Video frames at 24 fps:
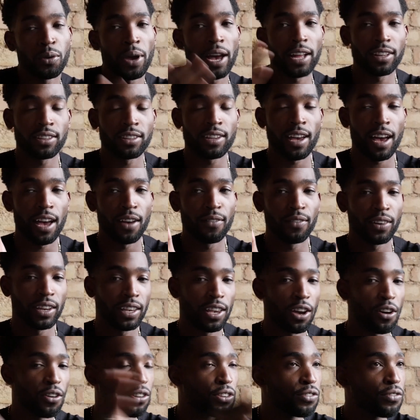you had to either
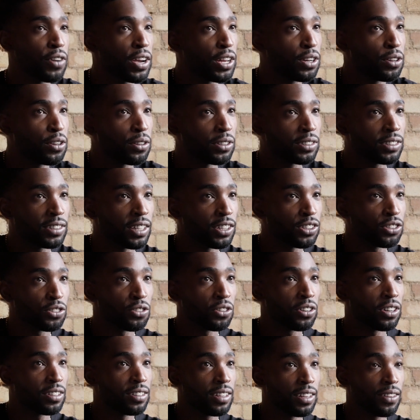get on the radio
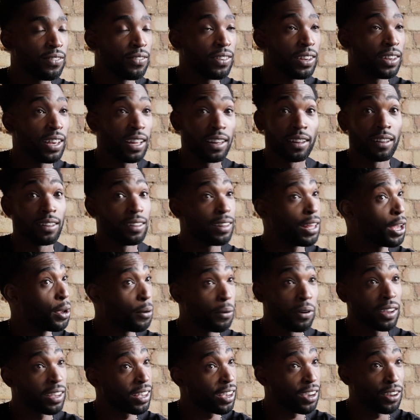station or the TV, and
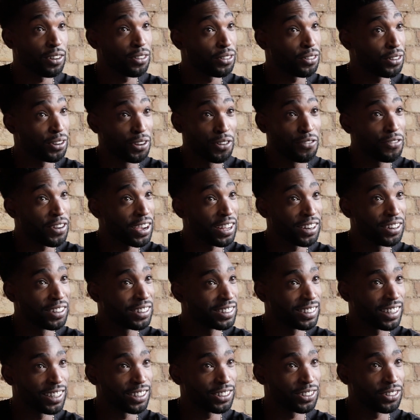they weren't getting on the
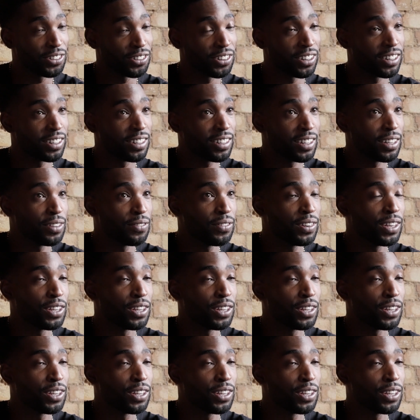radio station or the